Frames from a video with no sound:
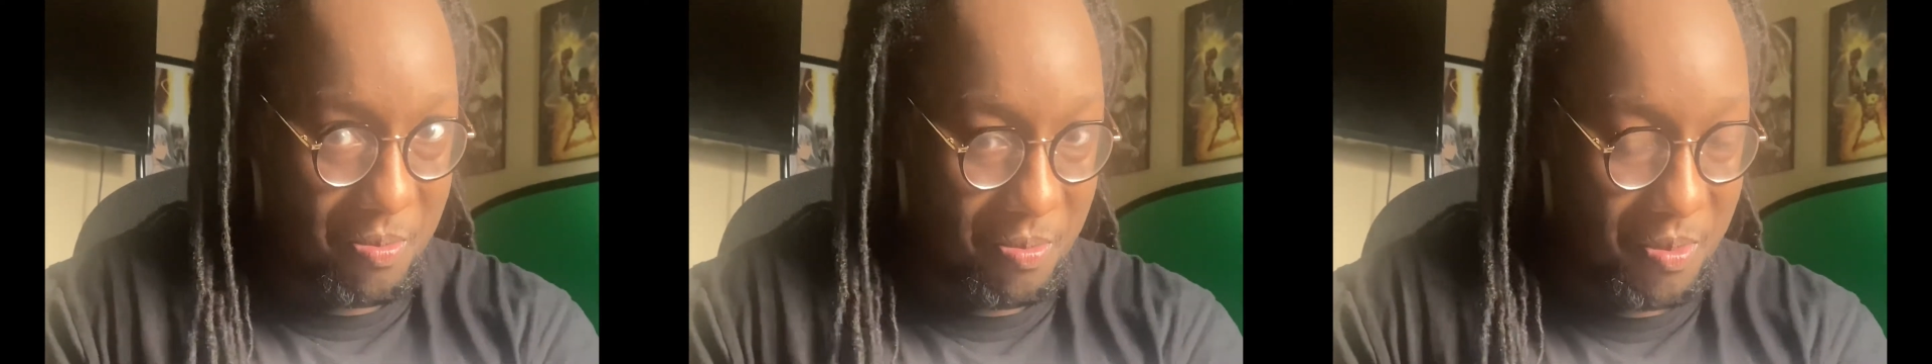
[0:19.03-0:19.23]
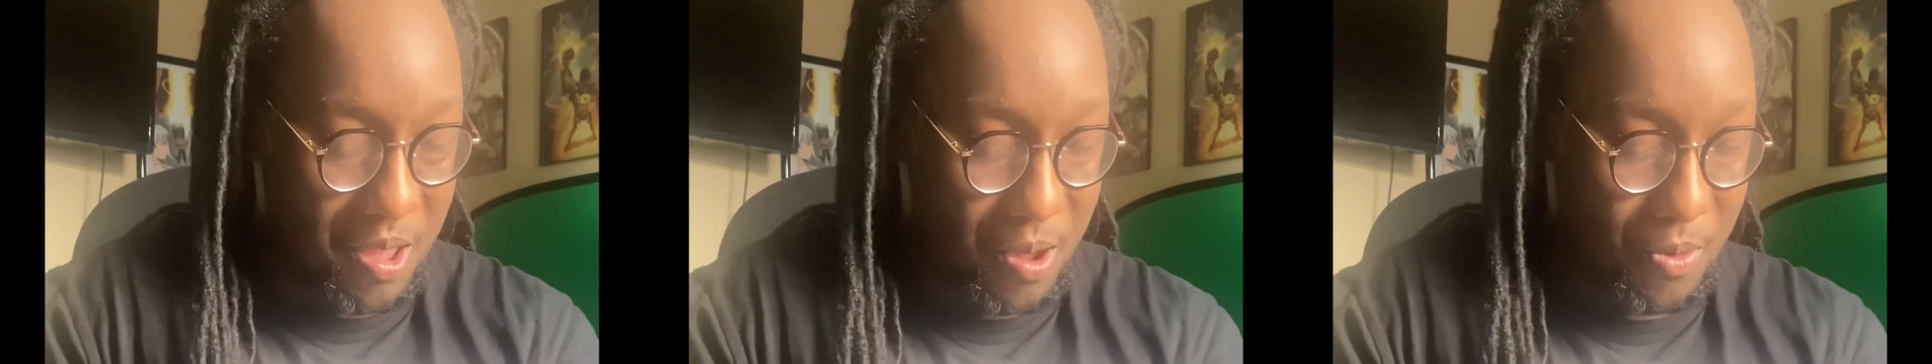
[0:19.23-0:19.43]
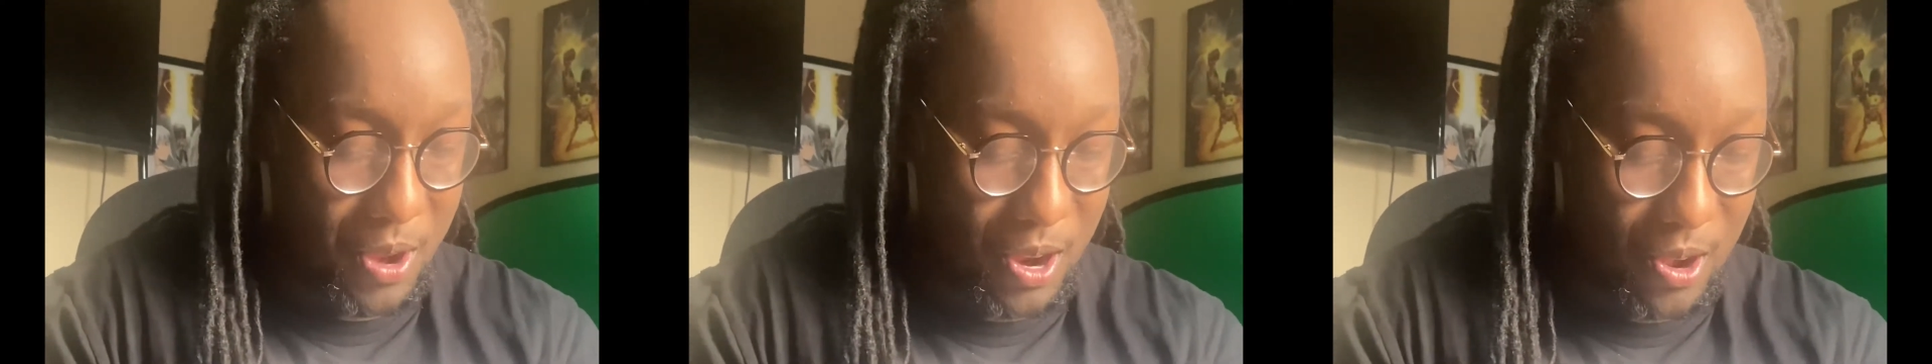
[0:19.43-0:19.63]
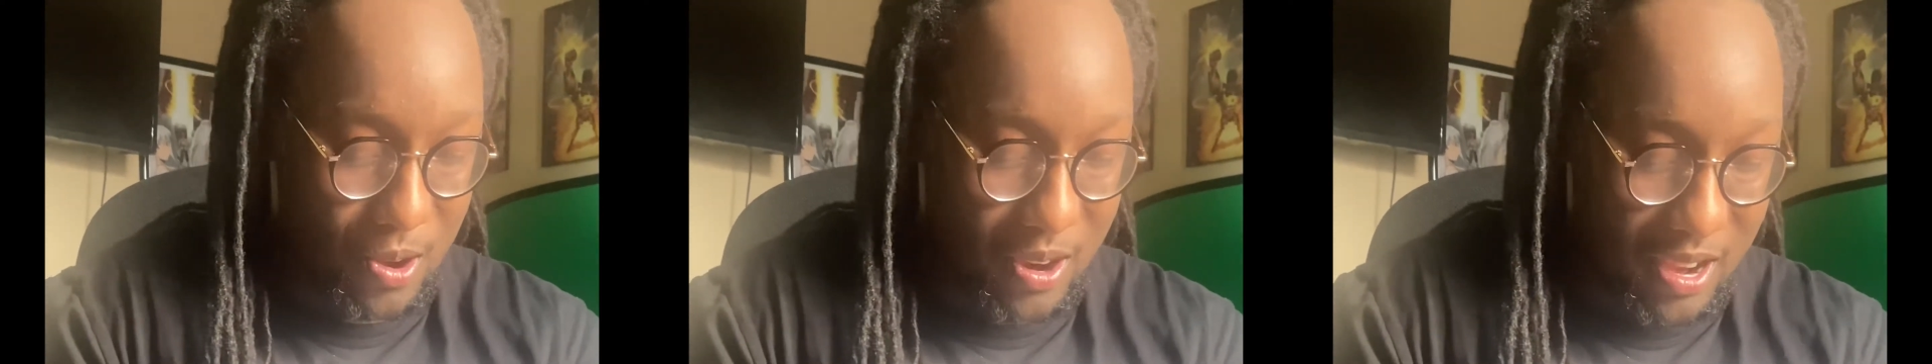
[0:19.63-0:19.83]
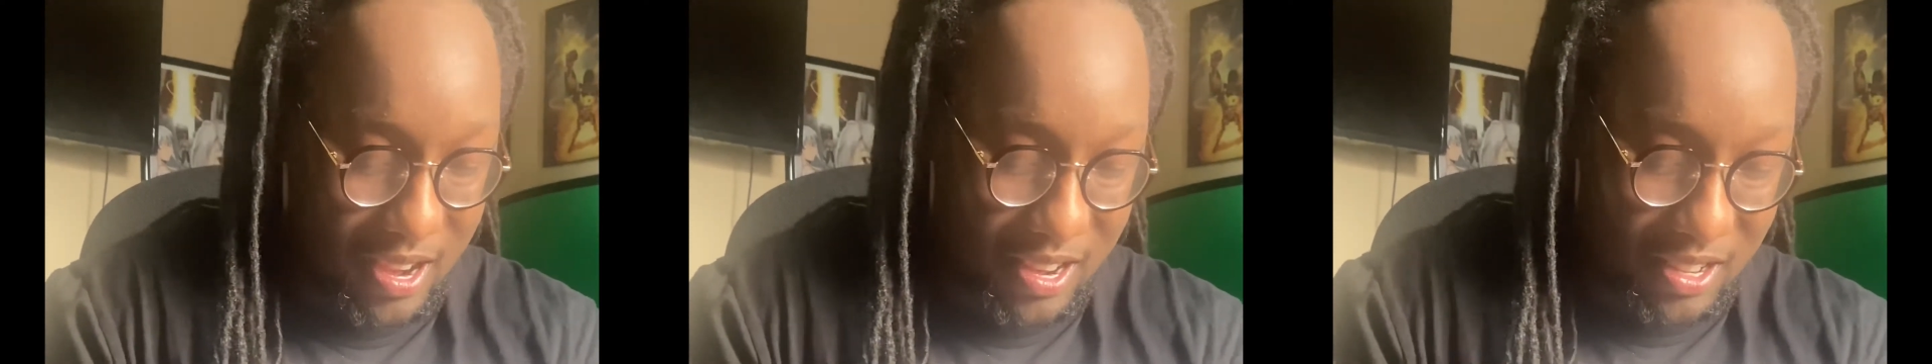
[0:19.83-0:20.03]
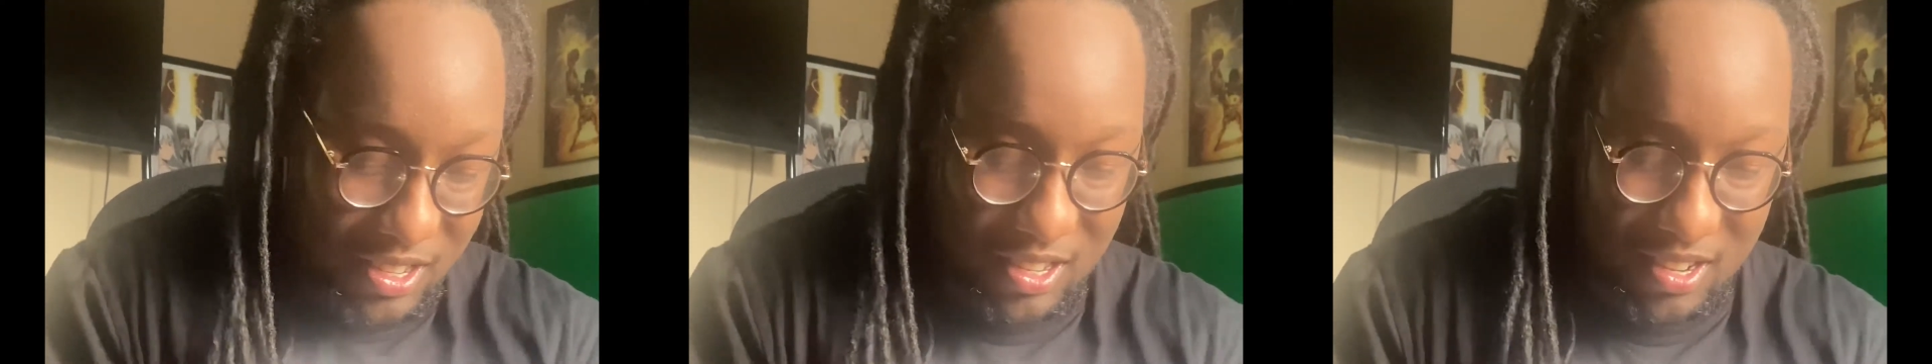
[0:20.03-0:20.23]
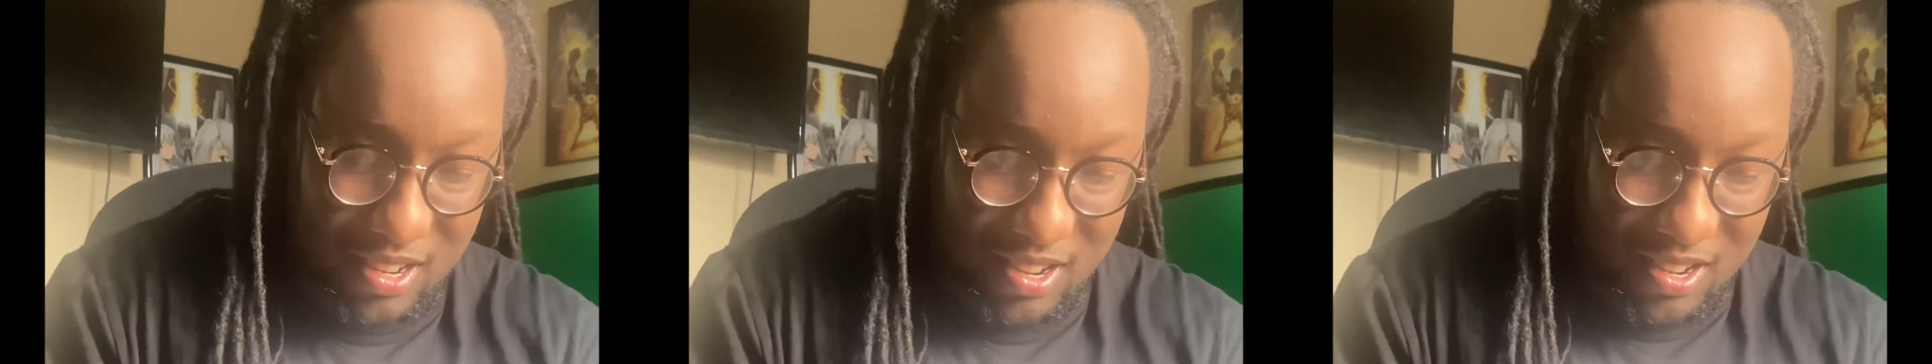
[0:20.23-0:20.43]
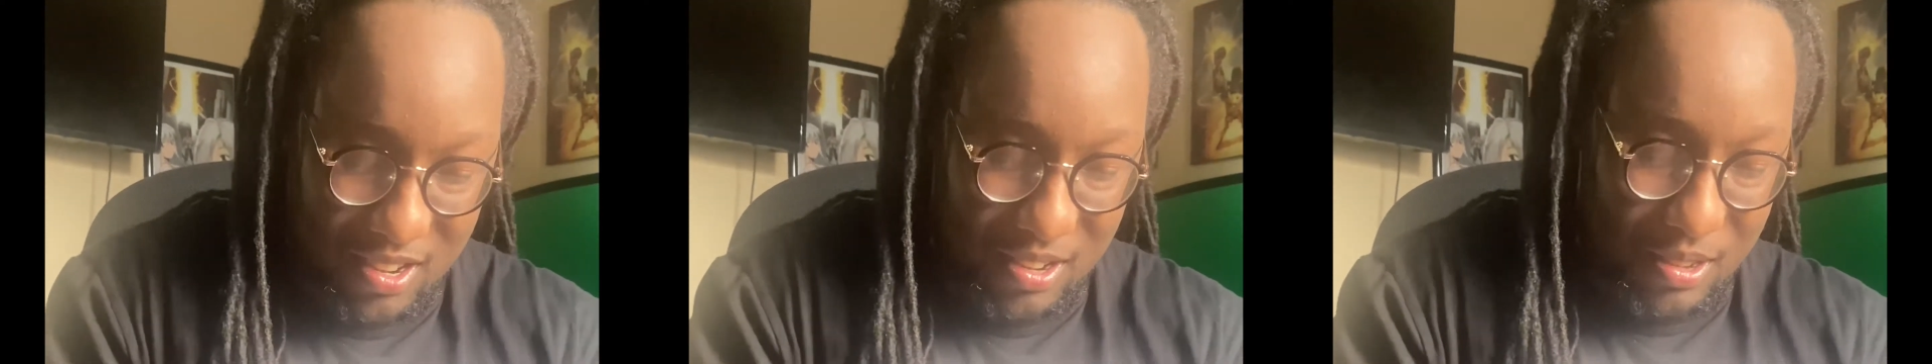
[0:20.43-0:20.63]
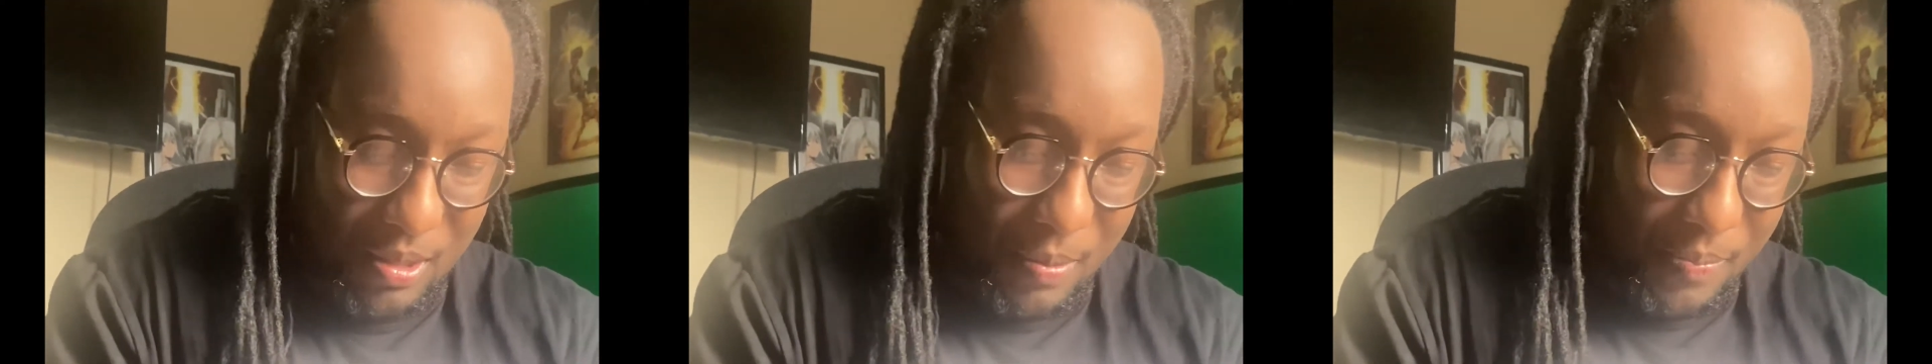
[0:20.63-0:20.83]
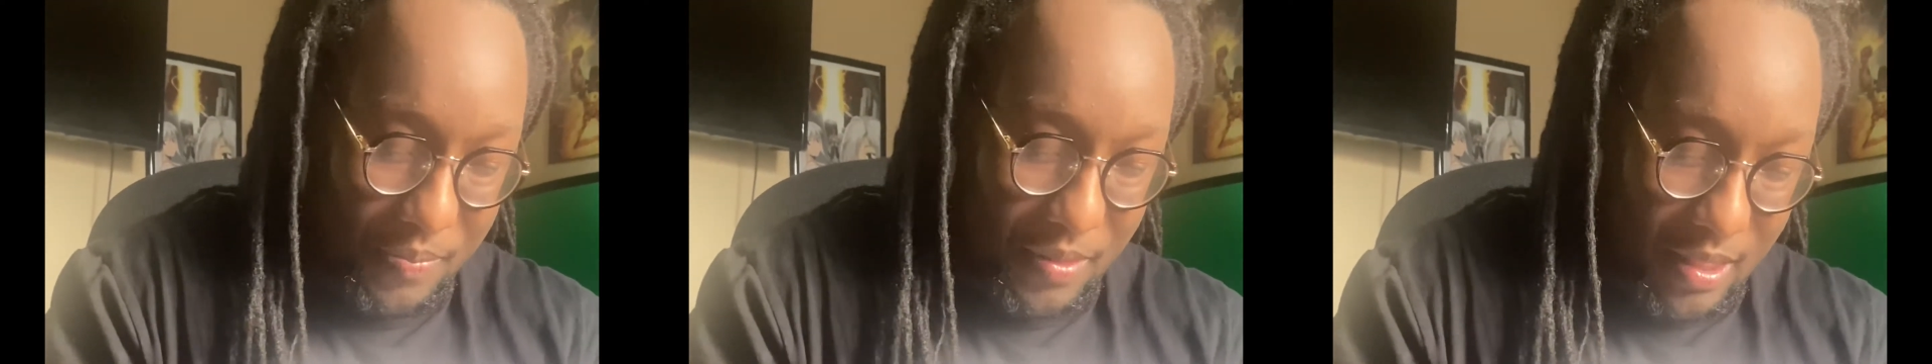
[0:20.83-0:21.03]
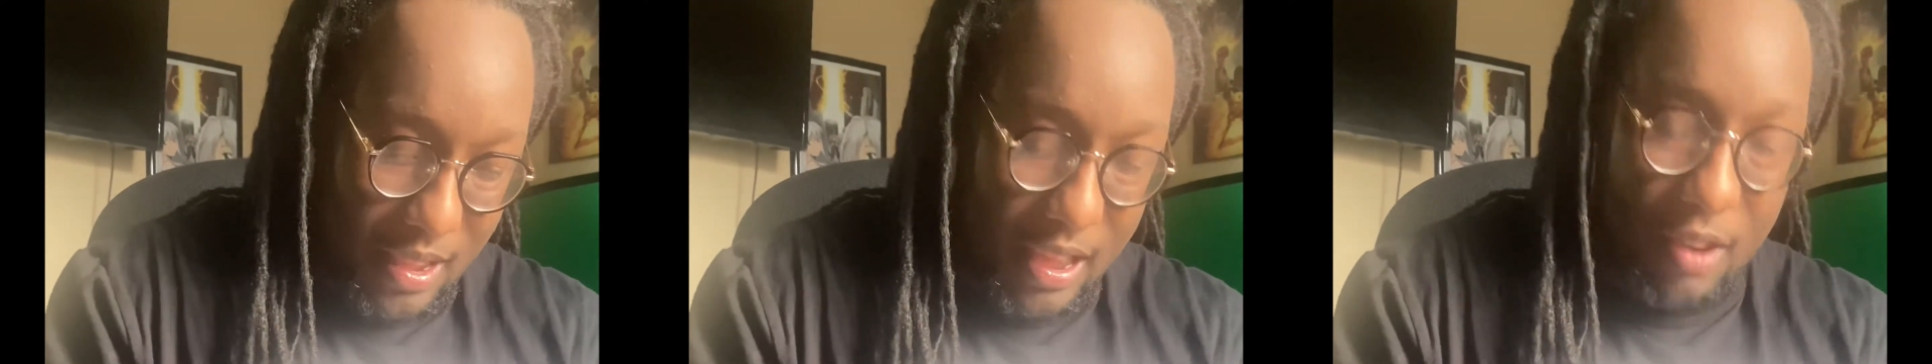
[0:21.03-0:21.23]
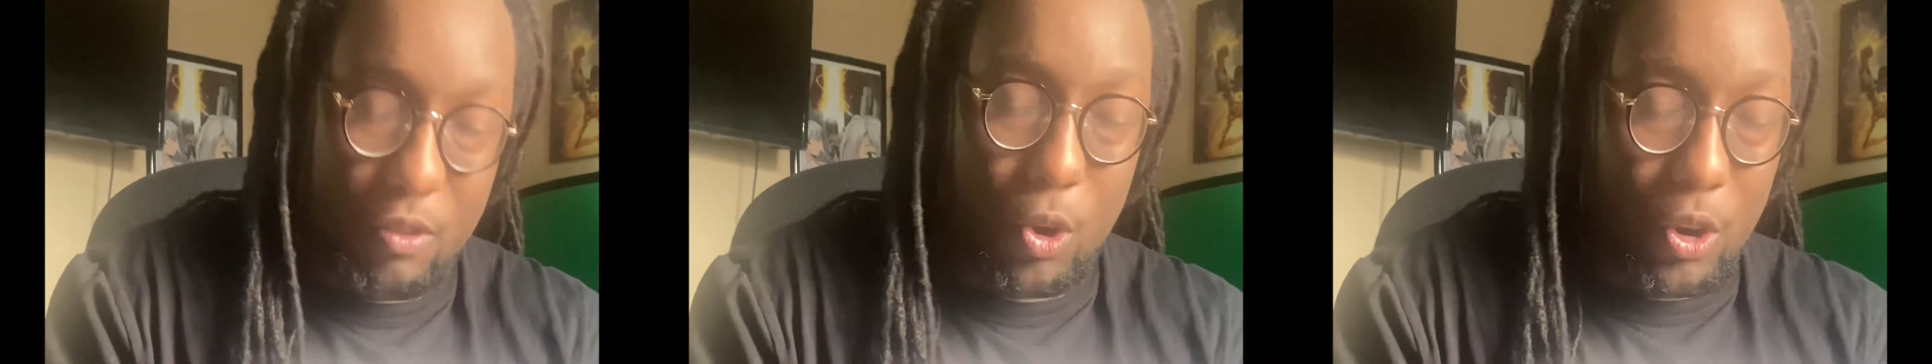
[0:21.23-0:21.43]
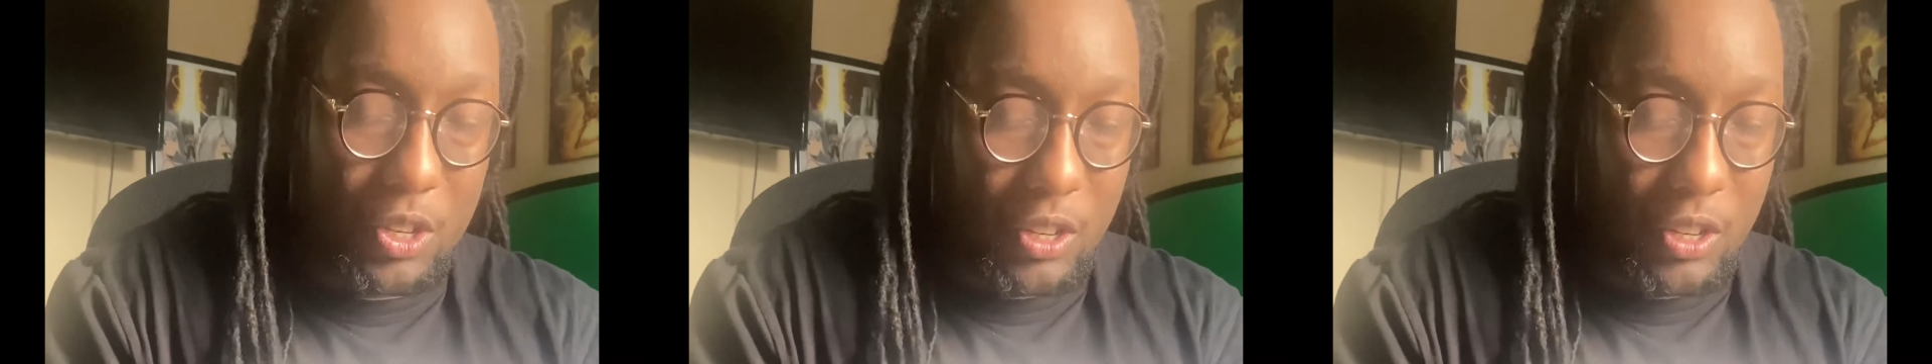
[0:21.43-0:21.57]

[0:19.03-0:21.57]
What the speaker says: There we go, guys. And of course,